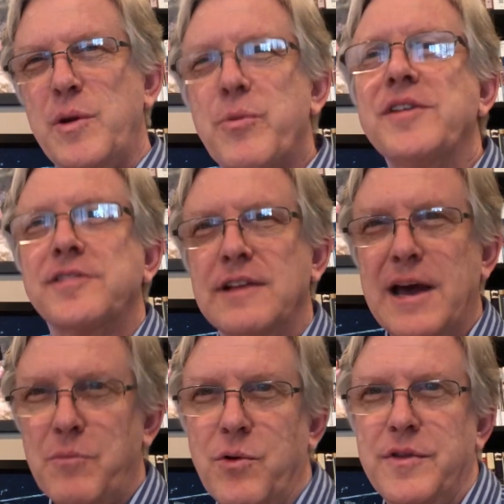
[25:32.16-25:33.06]
bristle
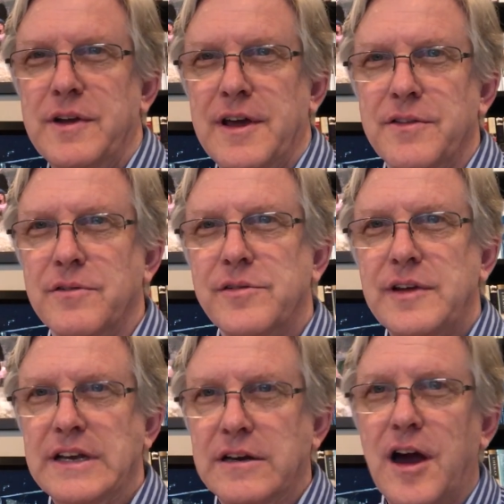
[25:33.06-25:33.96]
at more than others
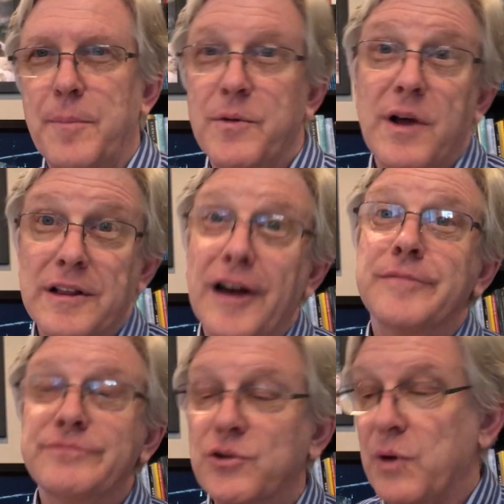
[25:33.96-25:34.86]
in copyright law.
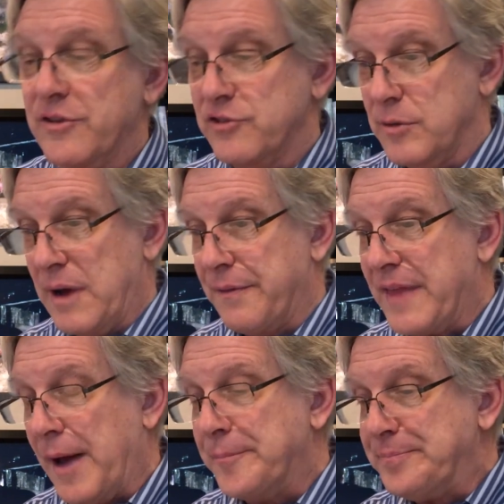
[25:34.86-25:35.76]
No question about
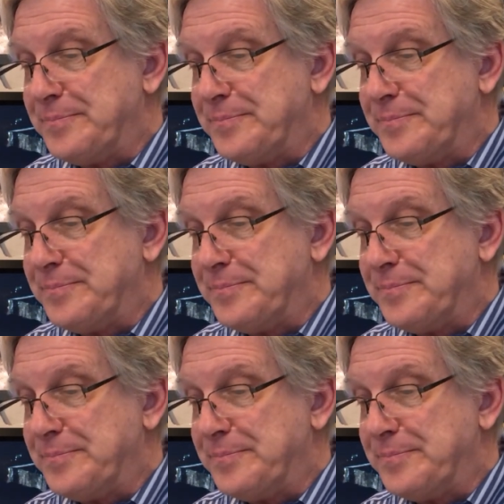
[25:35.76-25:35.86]
that.